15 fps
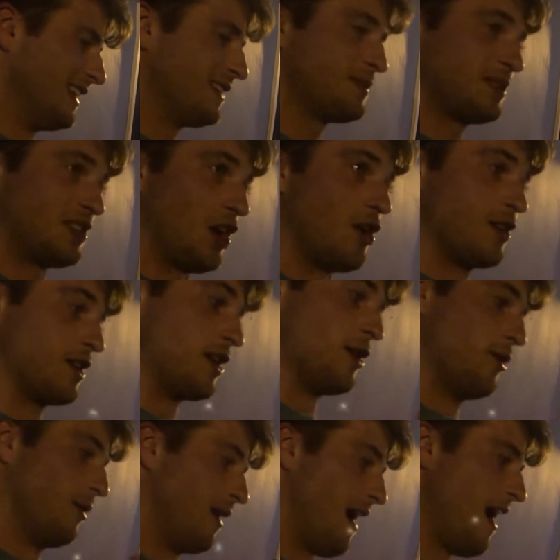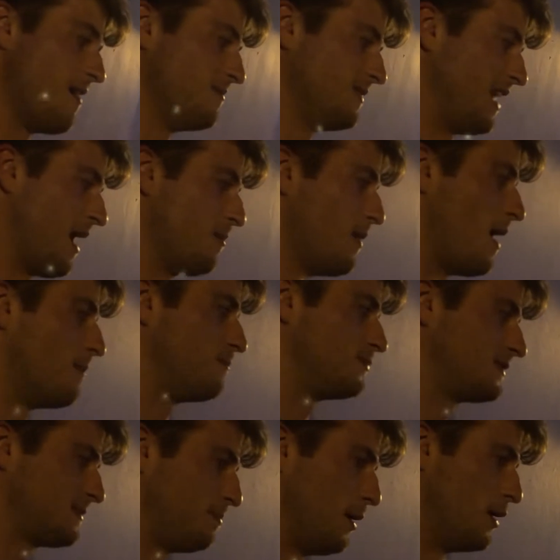This is all you. I'm not
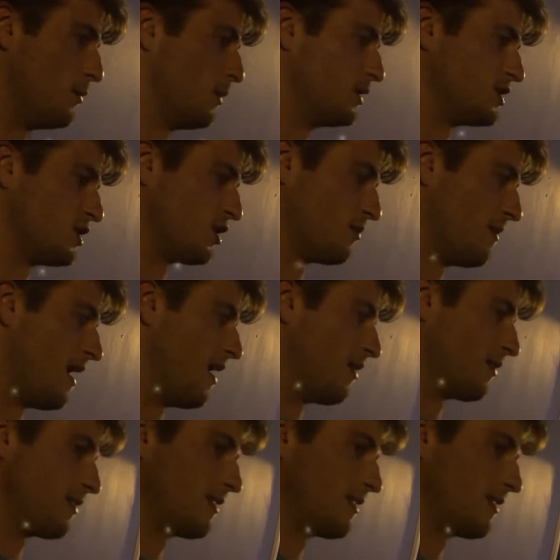putting words in your mouth.